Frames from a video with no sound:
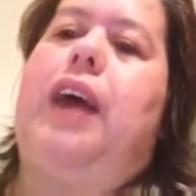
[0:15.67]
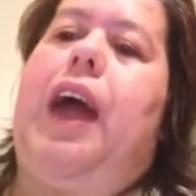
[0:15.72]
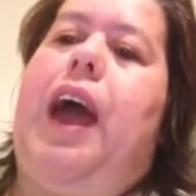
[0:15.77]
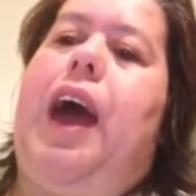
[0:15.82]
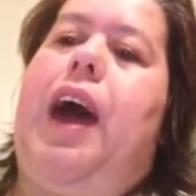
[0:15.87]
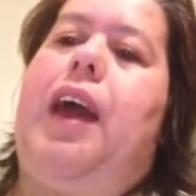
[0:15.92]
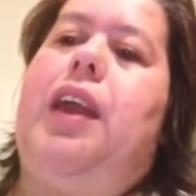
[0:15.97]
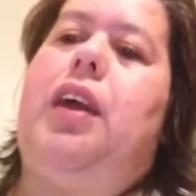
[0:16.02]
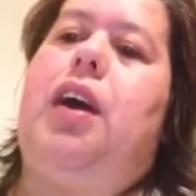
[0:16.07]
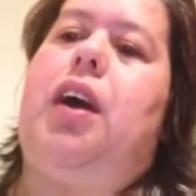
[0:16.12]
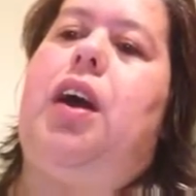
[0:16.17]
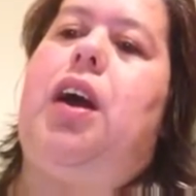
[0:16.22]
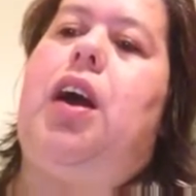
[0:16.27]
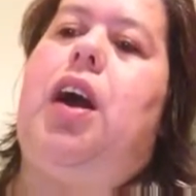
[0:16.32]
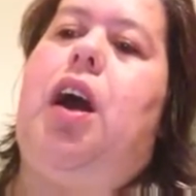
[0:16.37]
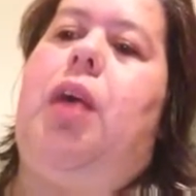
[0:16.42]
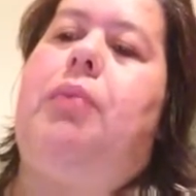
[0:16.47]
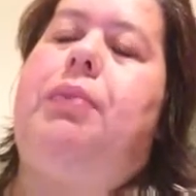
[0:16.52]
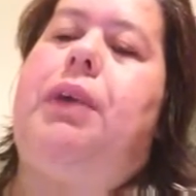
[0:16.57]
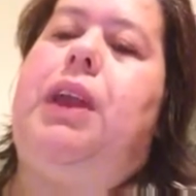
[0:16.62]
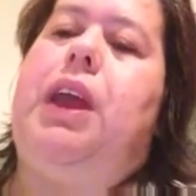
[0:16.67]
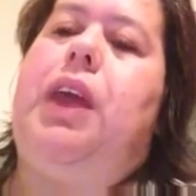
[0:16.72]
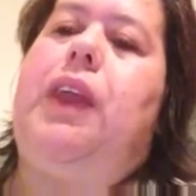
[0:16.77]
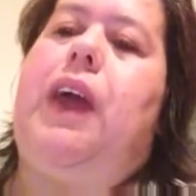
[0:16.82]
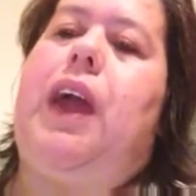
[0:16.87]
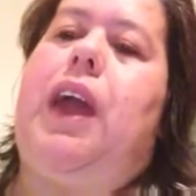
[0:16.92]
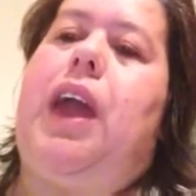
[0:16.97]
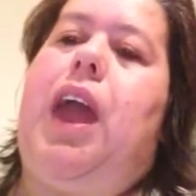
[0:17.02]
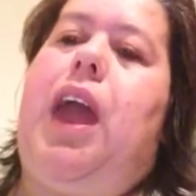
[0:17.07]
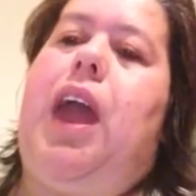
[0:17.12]
I had company
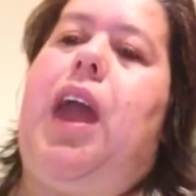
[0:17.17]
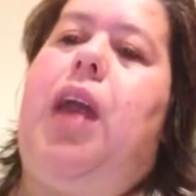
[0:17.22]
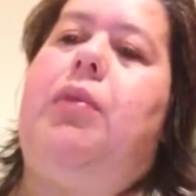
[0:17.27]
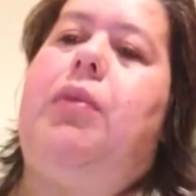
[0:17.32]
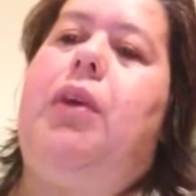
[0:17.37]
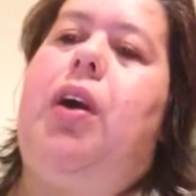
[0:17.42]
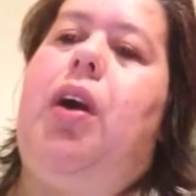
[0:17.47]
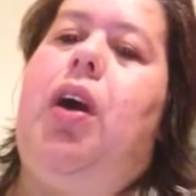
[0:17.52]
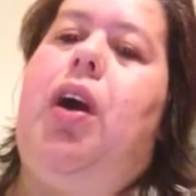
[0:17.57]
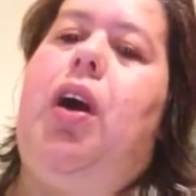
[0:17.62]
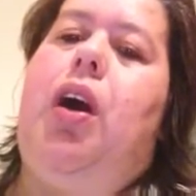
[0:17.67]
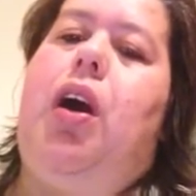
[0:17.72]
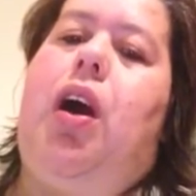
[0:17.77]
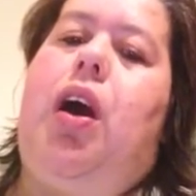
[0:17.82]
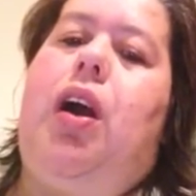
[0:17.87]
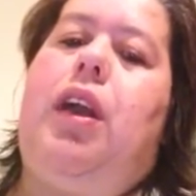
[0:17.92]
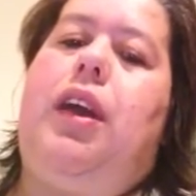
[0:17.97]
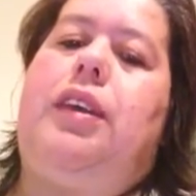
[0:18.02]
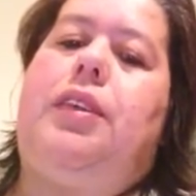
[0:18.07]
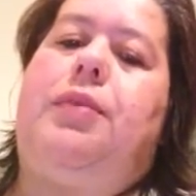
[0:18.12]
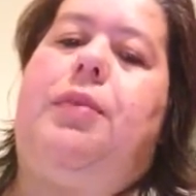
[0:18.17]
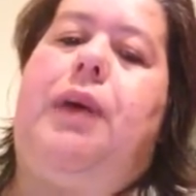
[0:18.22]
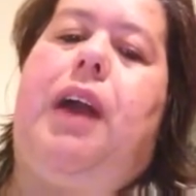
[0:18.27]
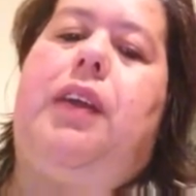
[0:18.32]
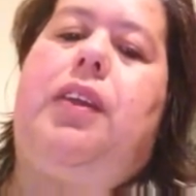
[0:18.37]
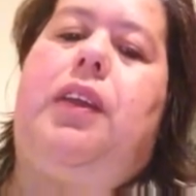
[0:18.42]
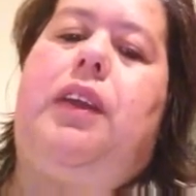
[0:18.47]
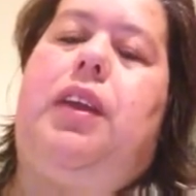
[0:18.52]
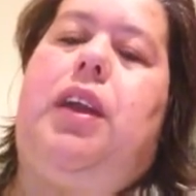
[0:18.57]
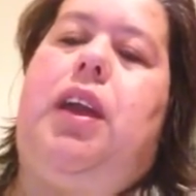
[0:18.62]
that came
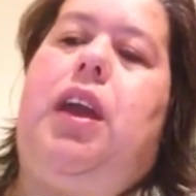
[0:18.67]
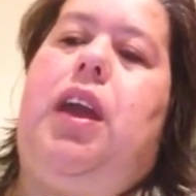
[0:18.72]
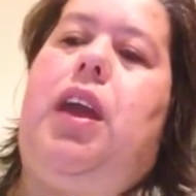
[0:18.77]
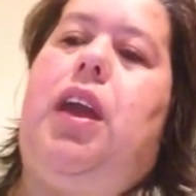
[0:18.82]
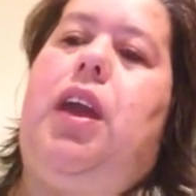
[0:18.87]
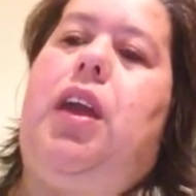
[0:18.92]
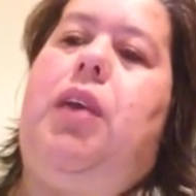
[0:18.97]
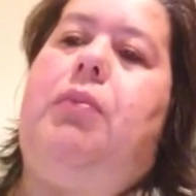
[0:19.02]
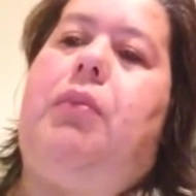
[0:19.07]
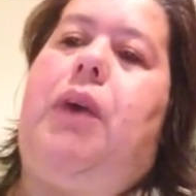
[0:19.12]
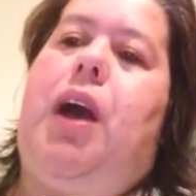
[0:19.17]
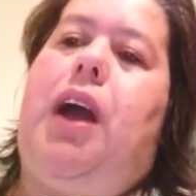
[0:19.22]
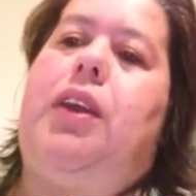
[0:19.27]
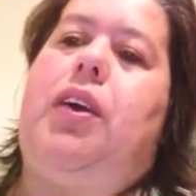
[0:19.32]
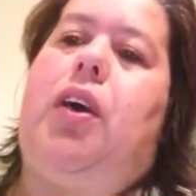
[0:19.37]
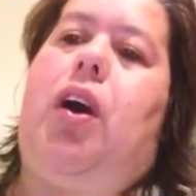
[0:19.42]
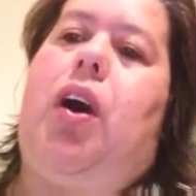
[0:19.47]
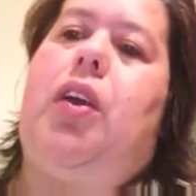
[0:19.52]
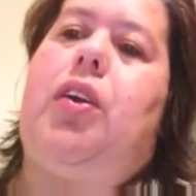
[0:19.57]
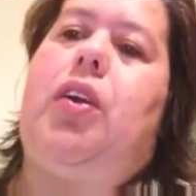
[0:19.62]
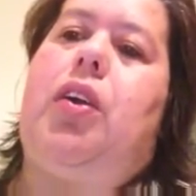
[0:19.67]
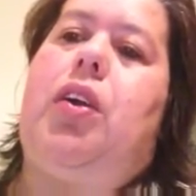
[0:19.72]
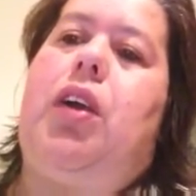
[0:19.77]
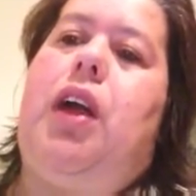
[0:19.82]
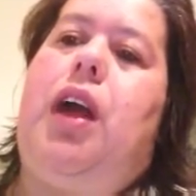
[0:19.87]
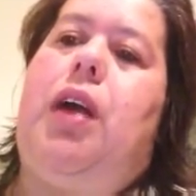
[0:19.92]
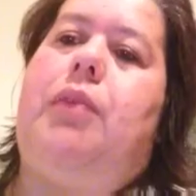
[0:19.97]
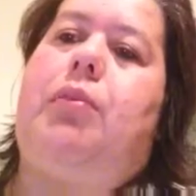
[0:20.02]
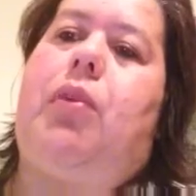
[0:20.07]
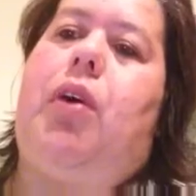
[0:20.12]
unexpectedly. My daughter
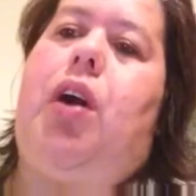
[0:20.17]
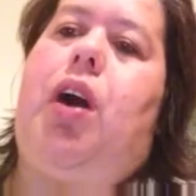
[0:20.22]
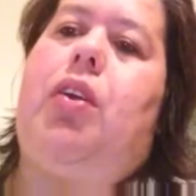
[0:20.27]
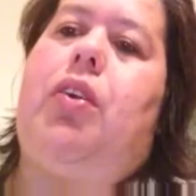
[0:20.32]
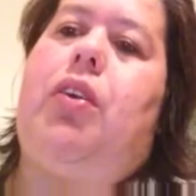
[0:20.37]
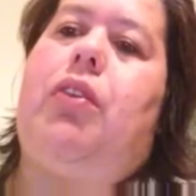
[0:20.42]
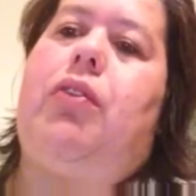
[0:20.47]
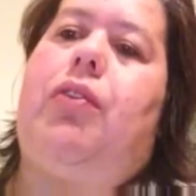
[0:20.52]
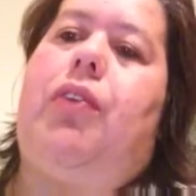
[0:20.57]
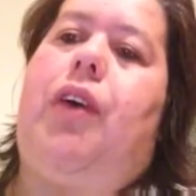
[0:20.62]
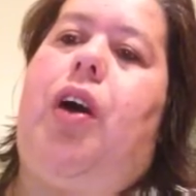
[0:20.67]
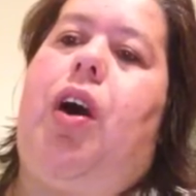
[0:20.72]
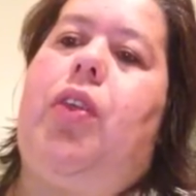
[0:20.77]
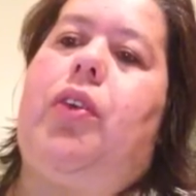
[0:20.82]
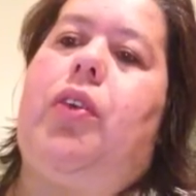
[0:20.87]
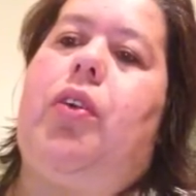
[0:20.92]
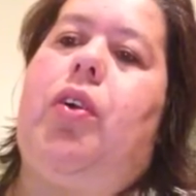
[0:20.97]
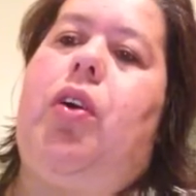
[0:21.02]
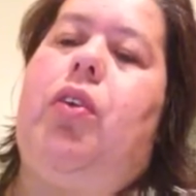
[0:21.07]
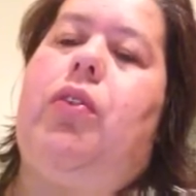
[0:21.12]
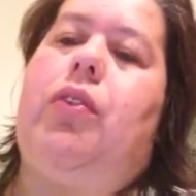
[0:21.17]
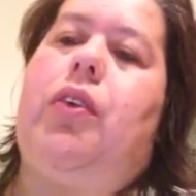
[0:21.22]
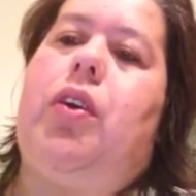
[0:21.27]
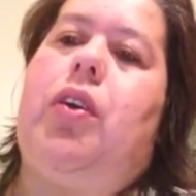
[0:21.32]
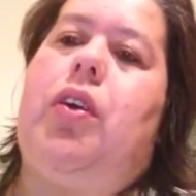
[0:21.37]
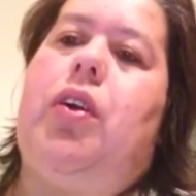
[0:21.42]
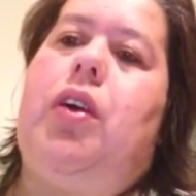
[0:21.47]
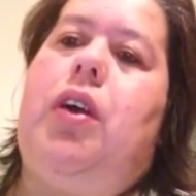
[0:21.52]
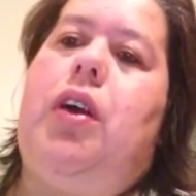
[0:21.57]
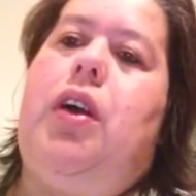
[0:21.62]
had brought her father
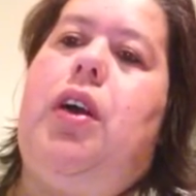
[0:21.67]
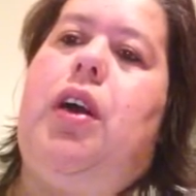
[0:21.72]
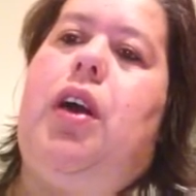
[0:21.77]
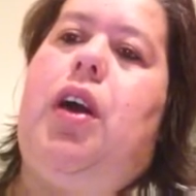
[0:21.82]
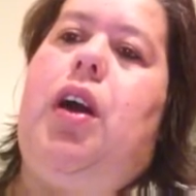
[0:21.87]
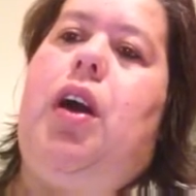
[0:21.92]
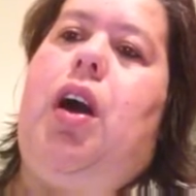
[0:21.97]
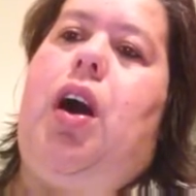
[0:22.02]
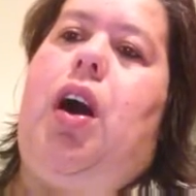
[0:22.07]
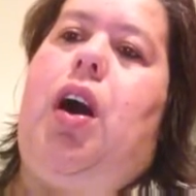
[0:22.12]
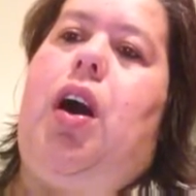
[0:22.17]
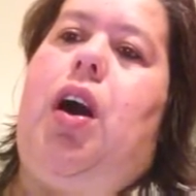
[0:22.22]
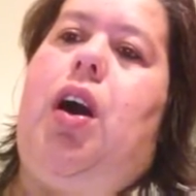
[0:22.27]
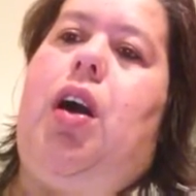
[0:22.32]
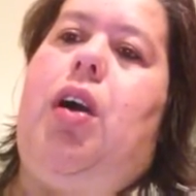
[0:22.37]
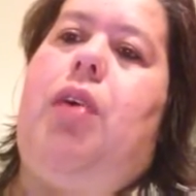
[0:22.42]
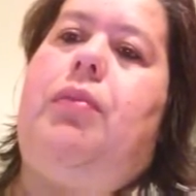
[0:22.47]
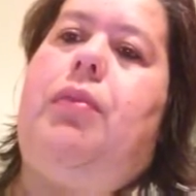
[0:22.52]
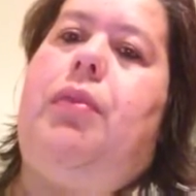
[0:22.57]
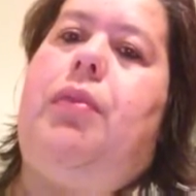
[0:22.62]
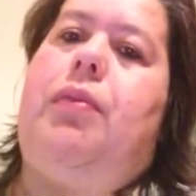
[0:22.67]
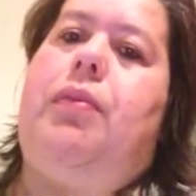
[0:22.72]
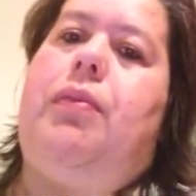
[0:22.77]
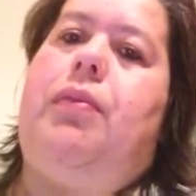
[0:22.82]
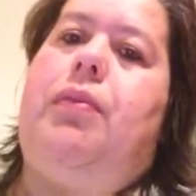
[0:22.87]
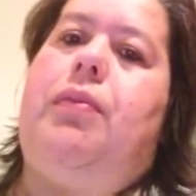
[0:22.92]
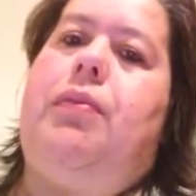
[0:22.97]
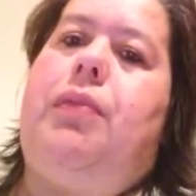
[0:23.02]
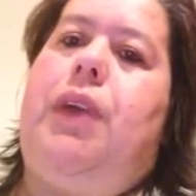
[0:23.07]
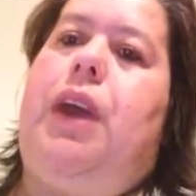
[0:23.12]
over um,
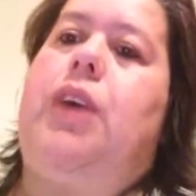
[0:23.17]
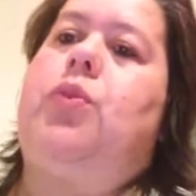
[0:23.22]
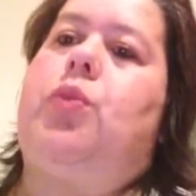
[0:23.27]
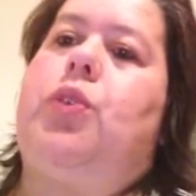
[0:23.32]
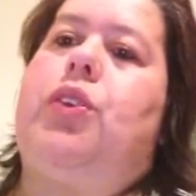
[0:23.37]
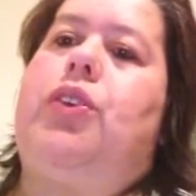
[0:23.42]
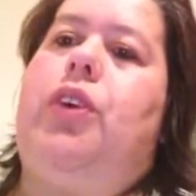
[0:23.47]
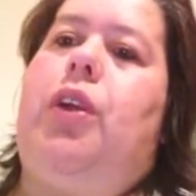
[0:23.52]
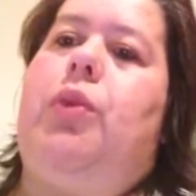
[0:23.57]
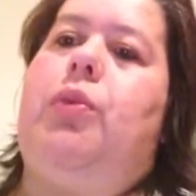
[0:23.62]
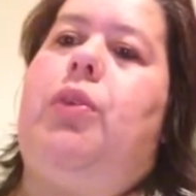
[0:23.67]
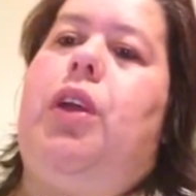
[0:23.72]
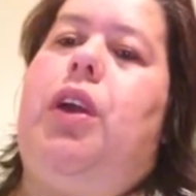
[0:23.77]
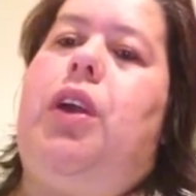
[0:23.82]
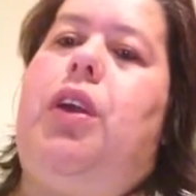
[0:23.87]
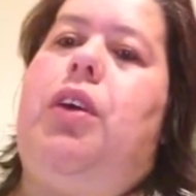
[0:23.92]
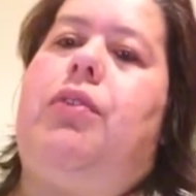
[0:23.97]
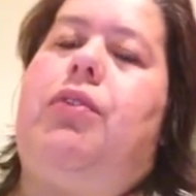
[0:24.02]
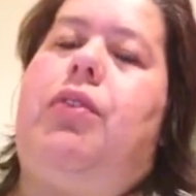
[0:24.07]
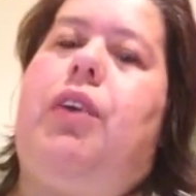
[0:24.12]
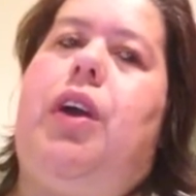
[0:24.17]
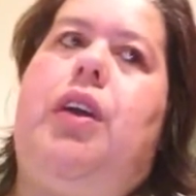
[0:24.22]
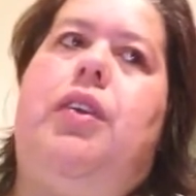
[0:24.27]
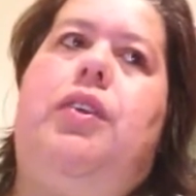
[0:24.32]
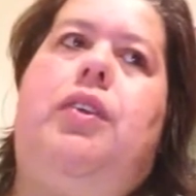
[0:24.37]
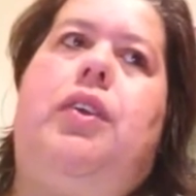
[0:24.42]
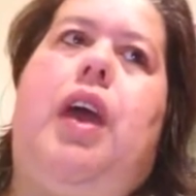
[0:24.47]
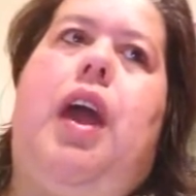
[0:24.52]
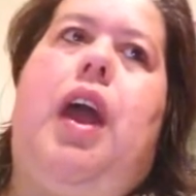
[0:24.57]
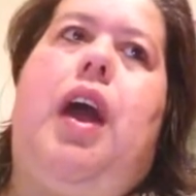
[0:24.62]
because we're still really good
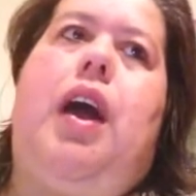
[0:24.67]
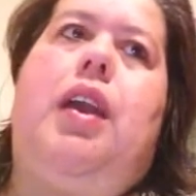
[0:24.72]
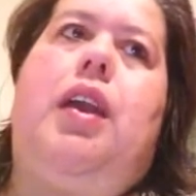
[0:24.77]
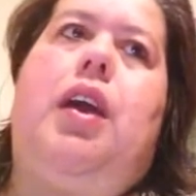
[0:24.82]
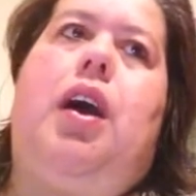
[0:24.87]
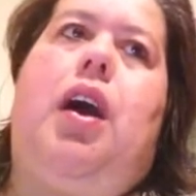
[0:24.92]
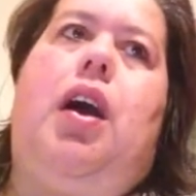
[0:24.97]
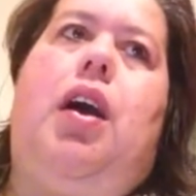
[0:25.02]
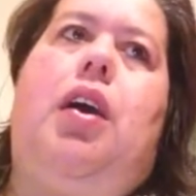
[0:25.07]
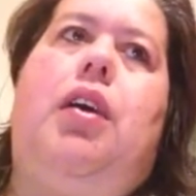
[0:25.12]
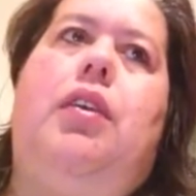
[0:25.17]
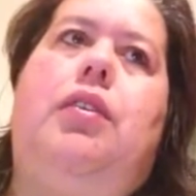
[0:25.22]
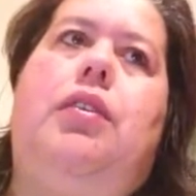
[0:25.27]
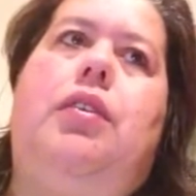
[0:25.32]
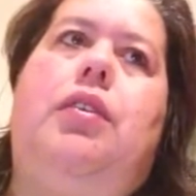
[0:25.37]
friends and uh,